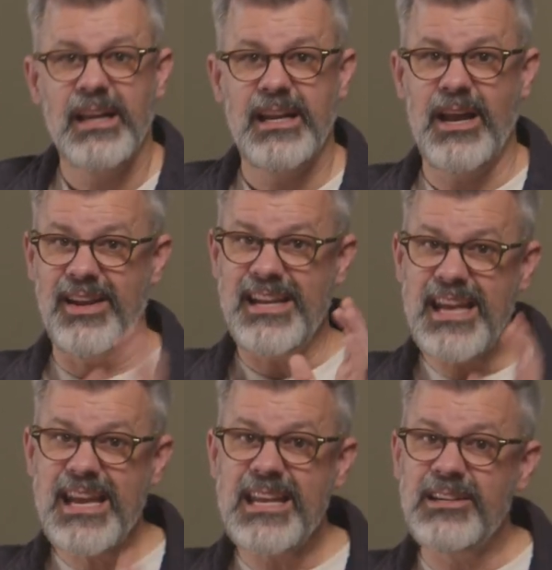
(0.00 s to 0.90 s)
Now in
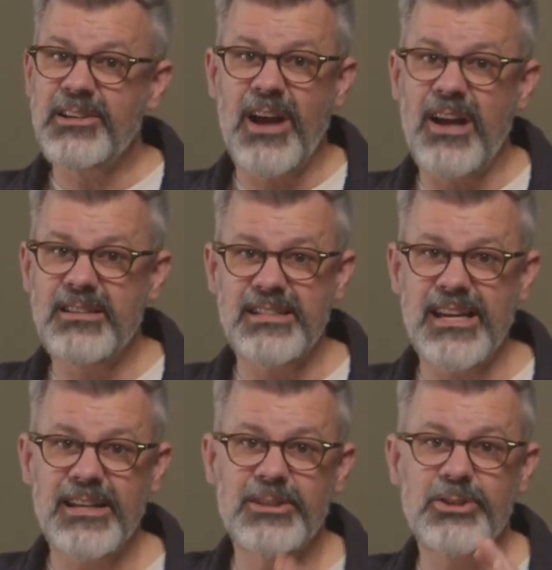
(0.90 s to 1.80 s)
Eden, God
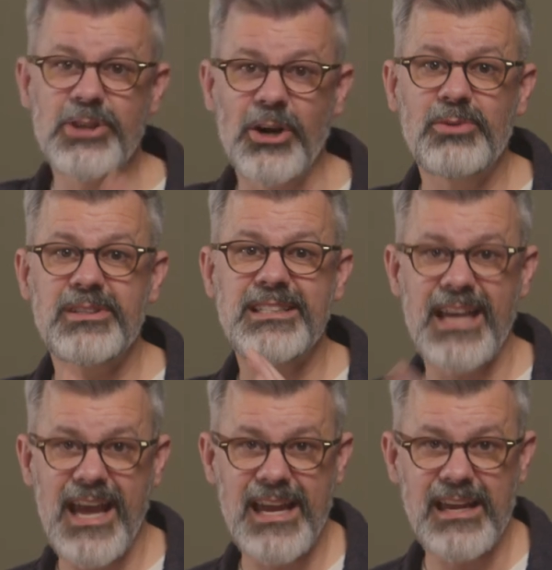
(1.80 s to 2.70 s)
said, don't
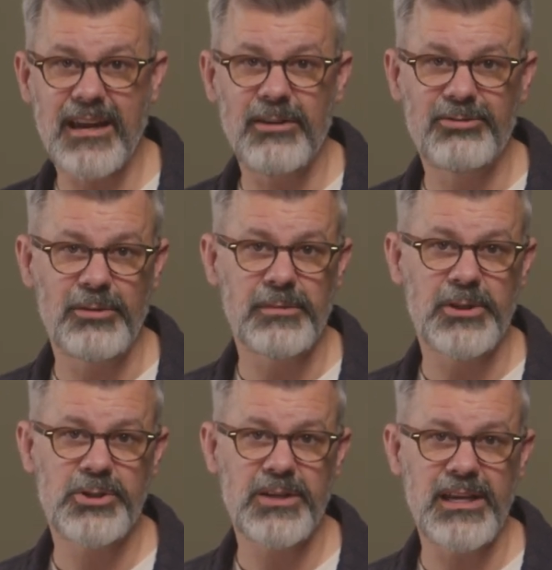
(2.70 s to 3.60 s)
take from the
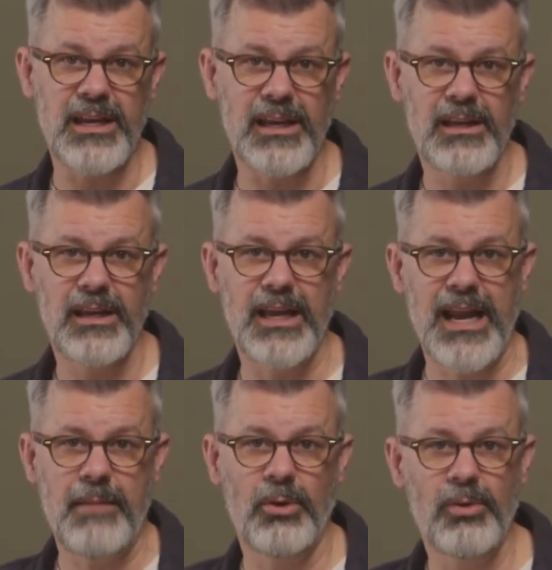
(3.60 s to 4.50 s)
tree. And
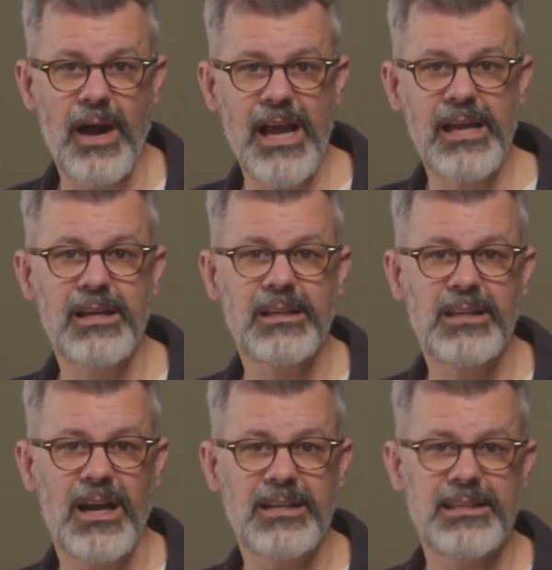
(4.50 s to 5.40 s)
at Moriah,
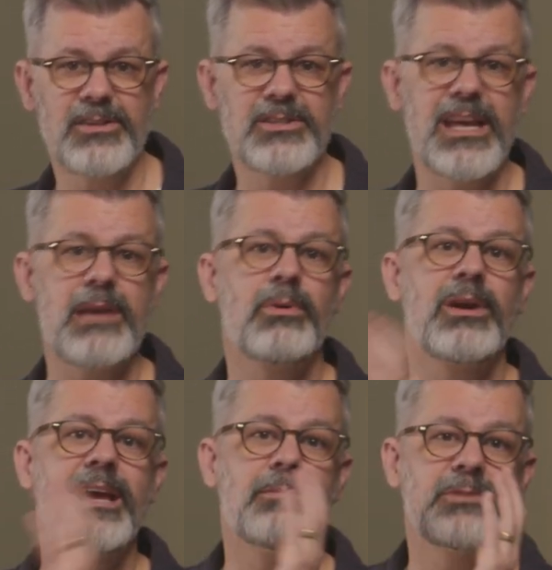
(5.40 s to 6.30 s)
God tells
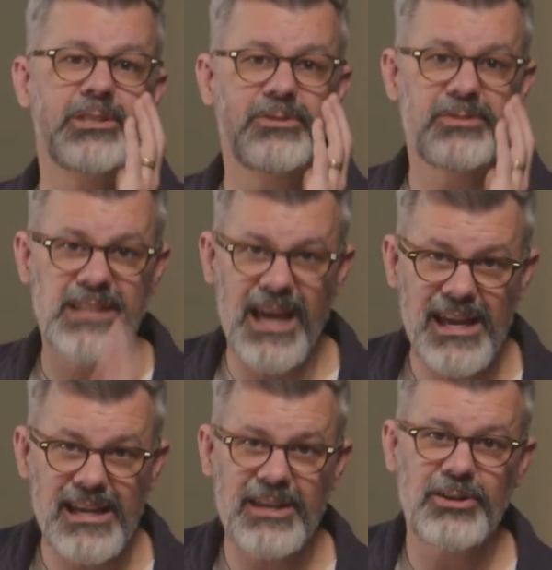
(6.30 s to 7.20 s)
Abraham to
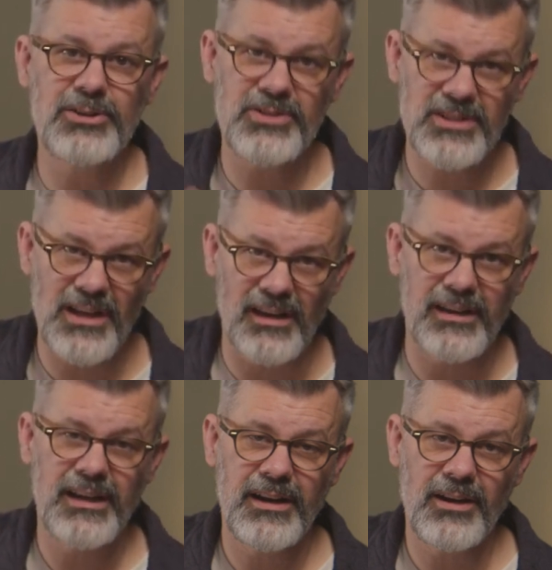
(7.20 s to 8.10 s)
take your
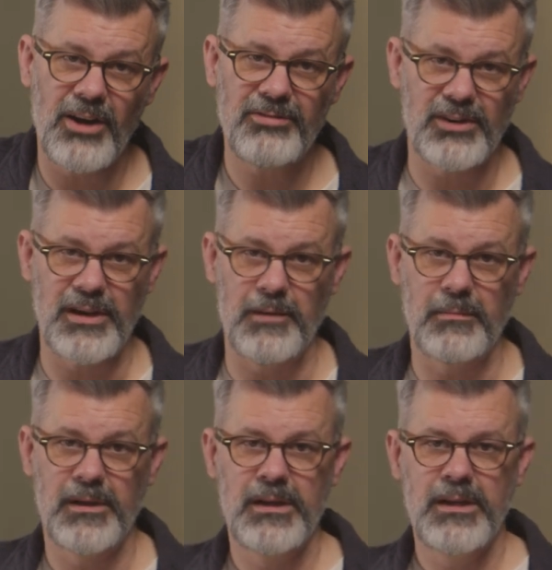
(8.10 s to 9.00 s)
son offer him.
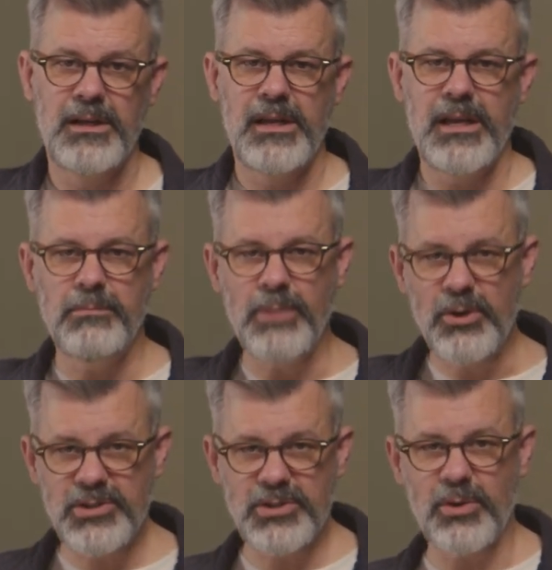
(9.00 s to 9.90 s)
In
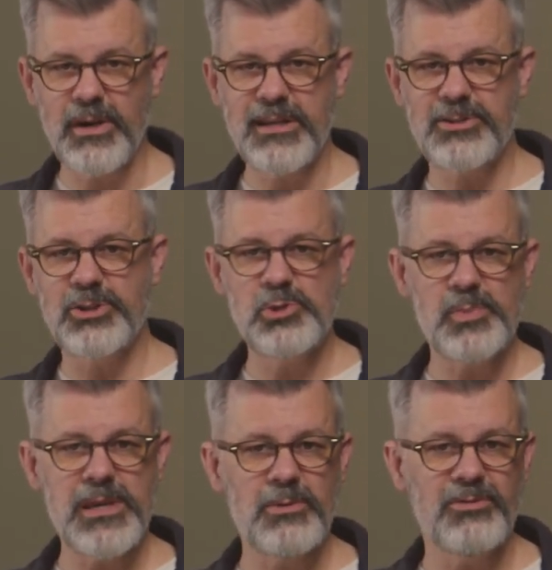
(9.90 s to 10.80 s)
both stories, two
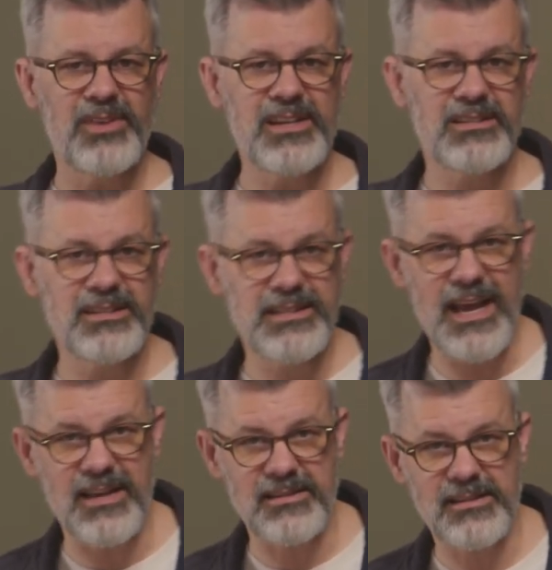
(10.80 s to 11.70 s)
people face a
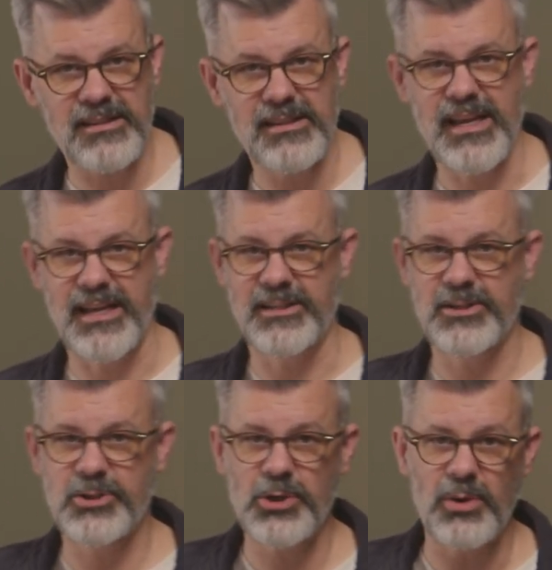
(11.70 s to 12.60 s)
test, and it's a
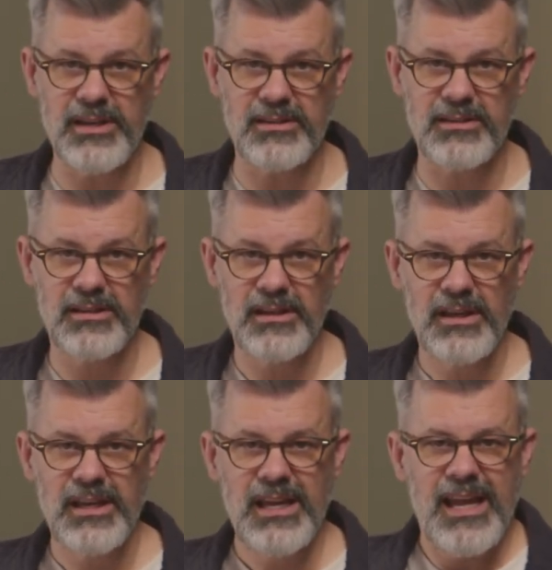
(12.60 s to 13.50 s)
choice.
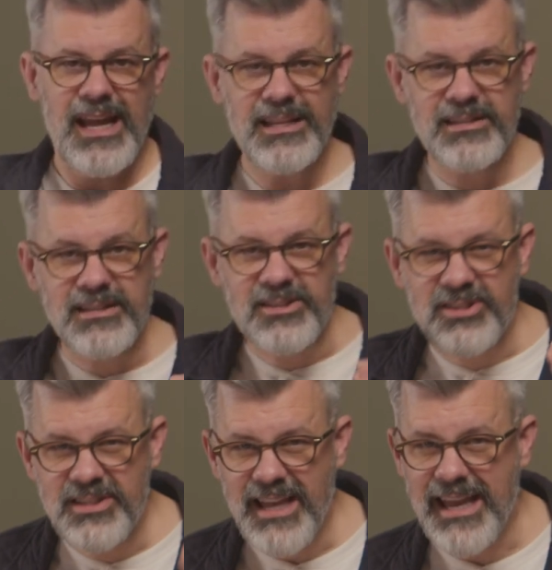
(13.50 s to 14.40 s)
It's the
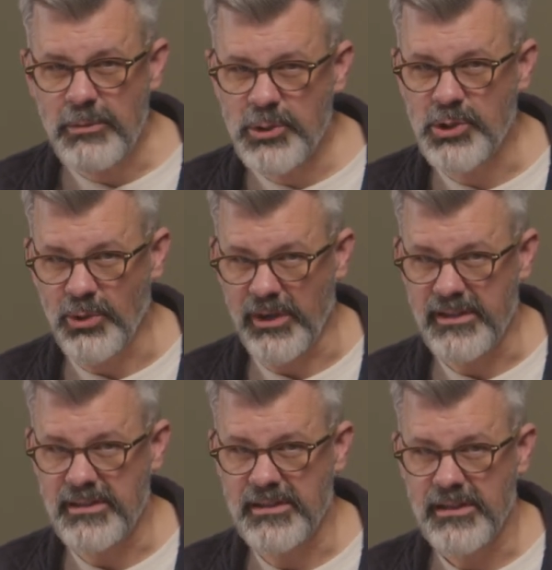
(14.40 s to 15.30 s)
same
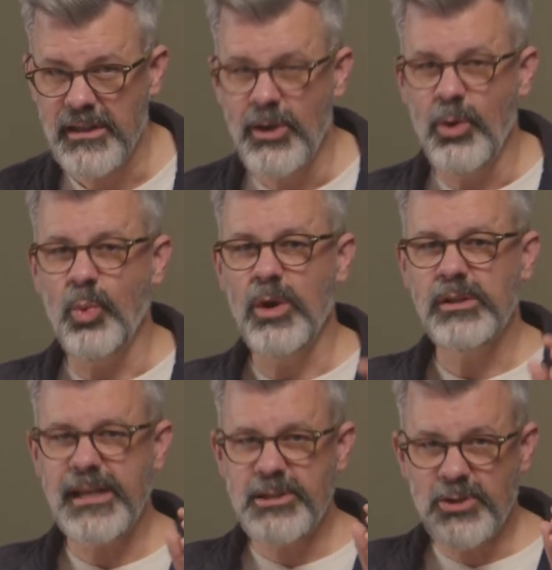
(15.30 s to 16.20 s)
choice. Will
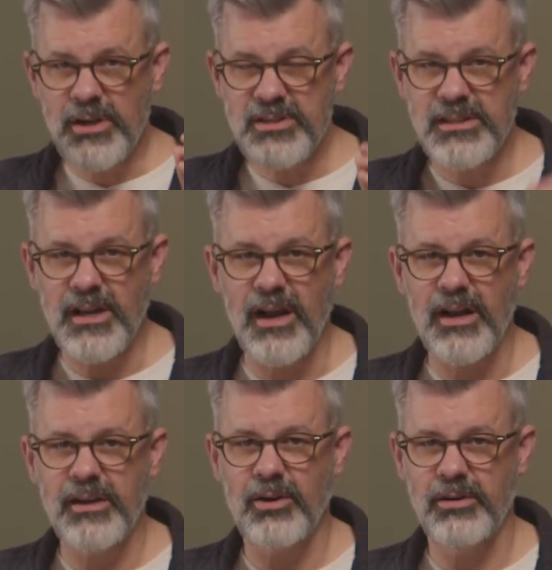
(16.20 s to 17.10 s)
they trust
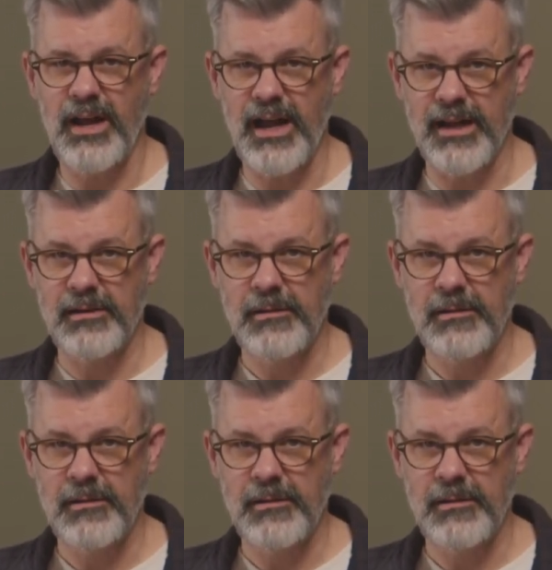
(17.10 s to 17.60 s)
God or not?